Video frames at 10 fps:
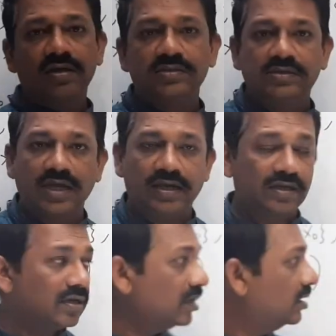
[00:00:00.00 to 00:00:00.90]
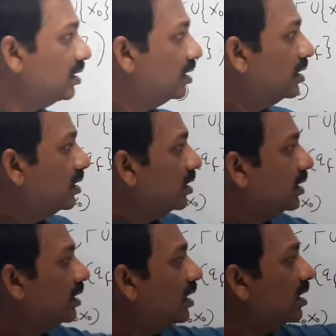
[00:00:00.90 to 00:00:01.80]
stack.
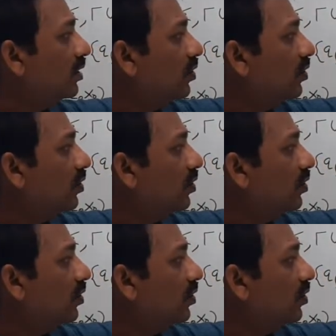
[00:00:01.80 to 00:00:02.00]
Here